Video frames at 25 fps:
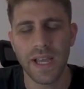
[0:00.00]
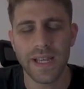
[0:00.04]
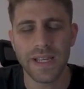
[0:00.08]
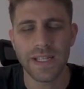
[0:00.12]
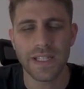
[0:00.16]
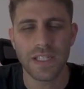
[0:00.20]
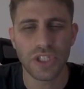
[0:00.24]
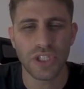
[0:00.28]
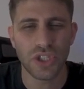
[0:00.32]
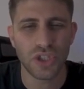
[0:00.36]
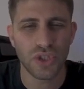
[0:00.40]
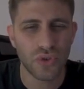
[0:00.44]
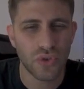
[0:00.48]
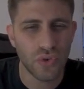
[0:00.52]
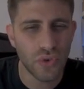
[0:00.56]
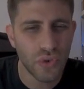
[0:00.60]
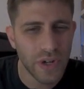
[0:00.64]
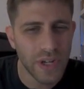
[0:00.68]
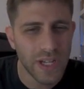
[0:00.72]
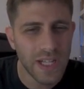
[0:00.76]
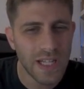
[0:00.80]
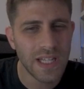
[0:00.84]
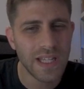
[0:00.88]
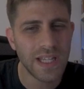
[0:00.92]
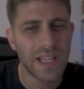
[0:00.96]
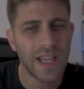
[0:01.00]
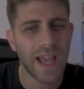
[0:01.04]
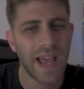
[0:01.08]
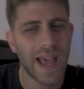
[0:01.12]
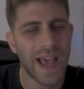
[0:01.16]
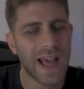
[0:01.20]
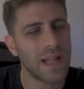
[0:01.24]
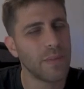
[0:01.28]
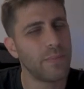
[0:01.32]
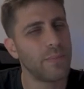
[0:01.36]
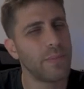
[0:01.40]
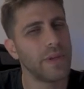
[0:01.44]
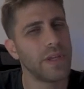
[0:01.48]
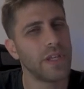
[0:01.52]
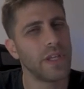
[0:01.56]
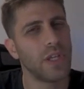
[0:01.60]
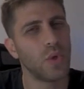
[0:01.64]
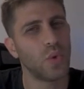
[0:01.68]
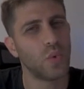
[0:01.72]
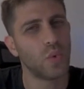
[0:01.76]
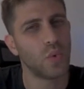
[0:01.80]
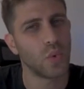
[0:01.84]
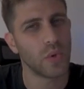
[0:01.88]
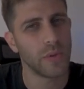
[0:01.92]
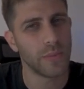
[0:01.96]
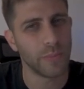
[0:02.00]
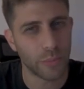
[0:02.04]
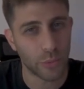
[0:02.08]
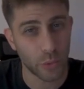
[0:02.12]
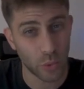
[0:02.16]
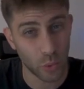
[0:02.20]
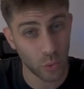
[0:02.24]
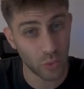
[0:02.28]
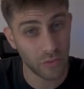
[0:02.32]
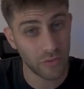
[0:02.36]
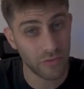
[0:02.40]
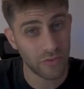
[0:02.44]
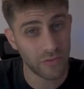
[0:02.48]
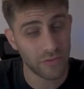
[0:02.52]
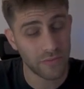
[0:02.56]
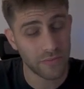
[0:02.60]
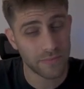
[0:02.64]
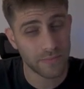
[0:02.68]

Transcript: is really helping you to improve?